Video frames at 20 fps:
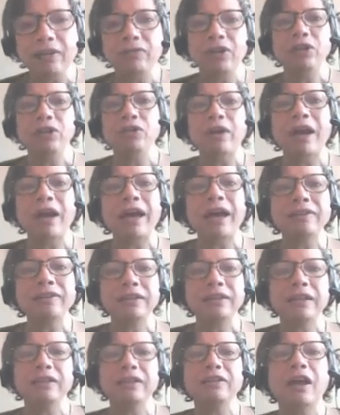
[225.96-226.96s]
when you
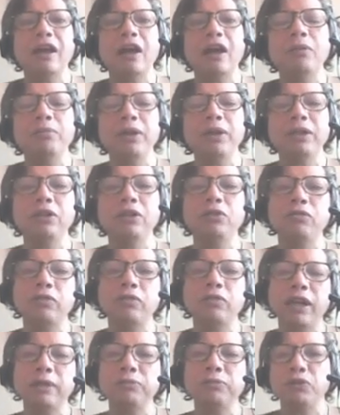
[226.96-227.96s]
ask kids how many
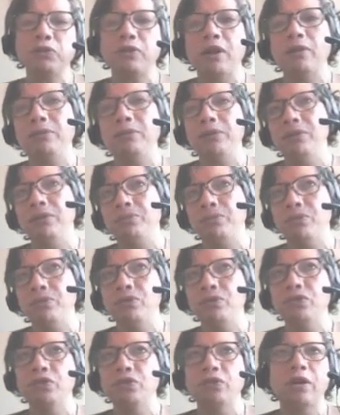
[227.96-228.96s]
grapes or how many
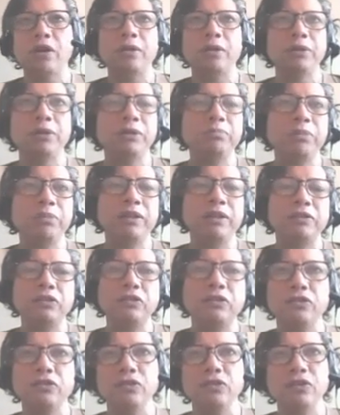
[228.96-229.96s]
books or how many
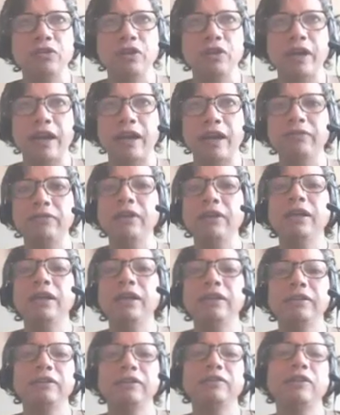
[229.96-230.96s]
pencils do you have,
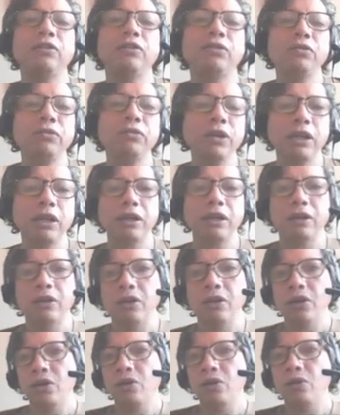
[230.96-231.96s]
they say 3
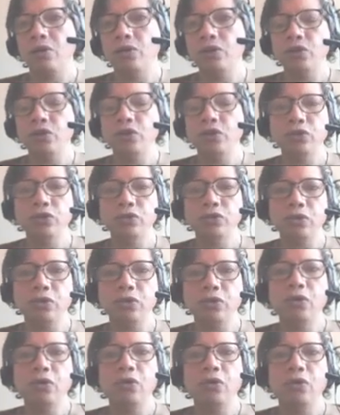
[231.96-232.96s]
or 2
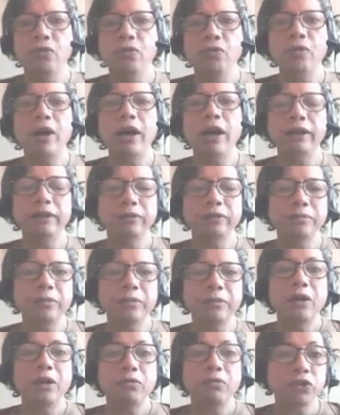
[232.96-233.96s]
or 1,
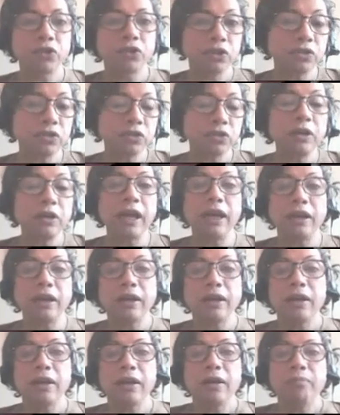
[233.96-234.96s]
which is okay.
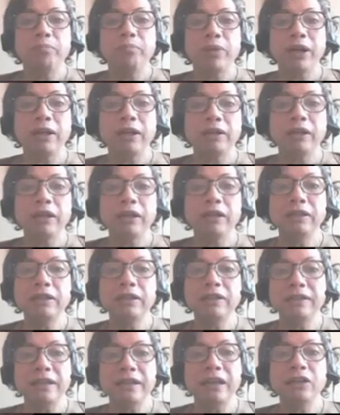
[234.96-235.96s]
But in
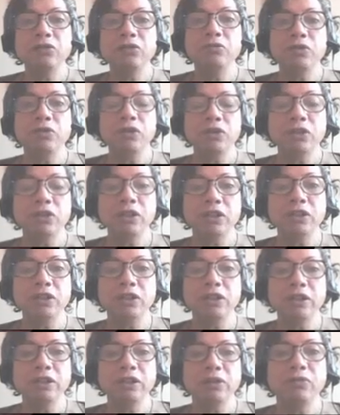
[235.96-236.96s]
this case, we're
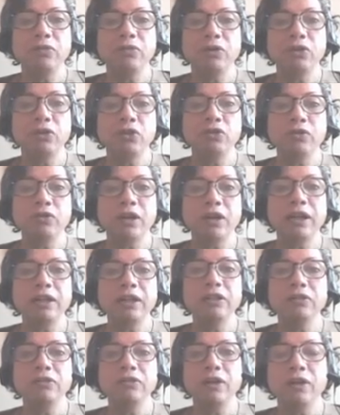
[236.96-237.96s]
teaching and we're
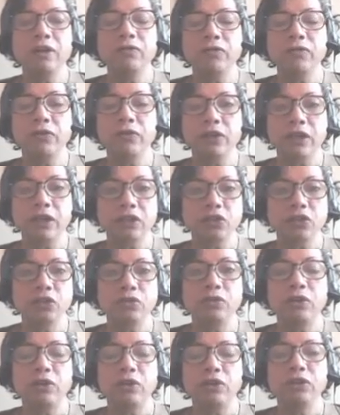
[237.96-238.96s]
trying for kids
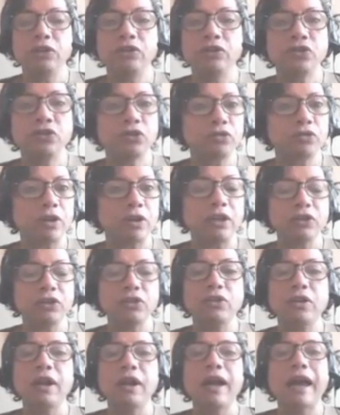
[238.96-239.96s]
to learn the
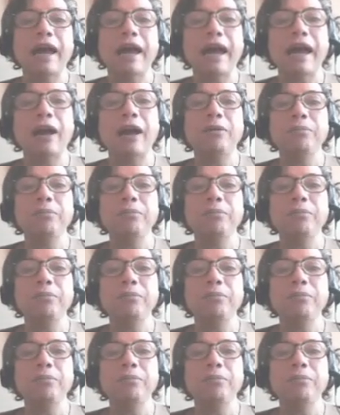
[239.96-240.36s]
structure, how